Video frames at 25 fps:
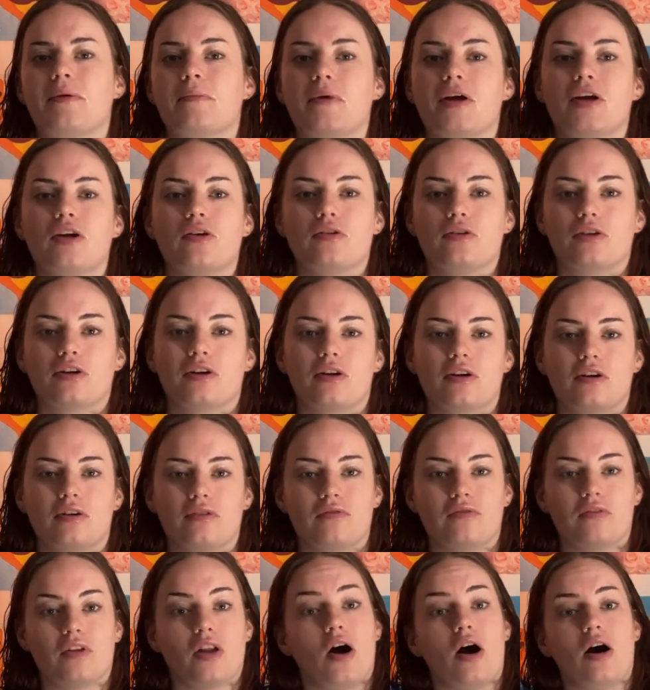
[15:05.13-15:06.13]
my other
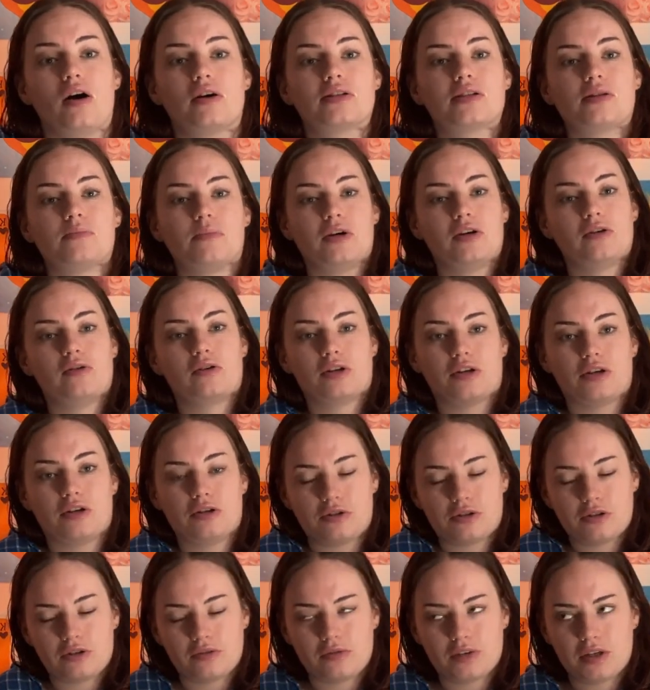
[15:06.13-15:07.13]
vlogs and my other
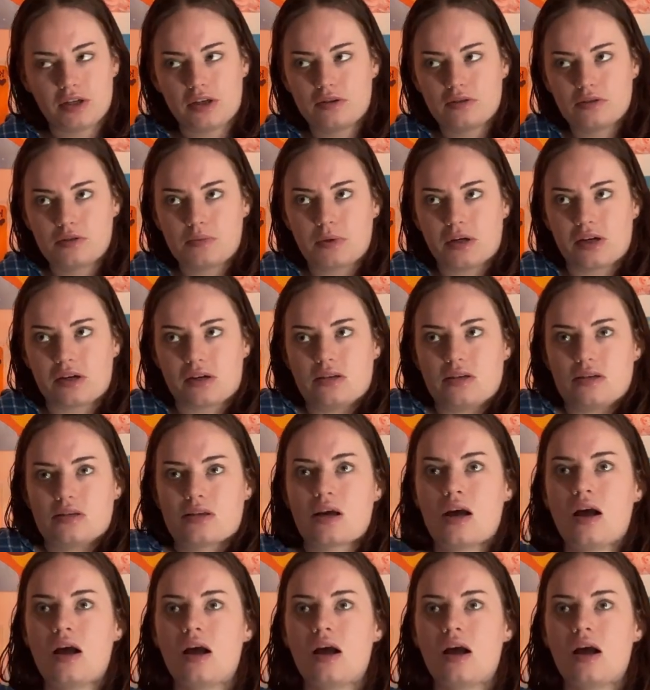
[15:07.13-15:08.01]
YouTube videos, because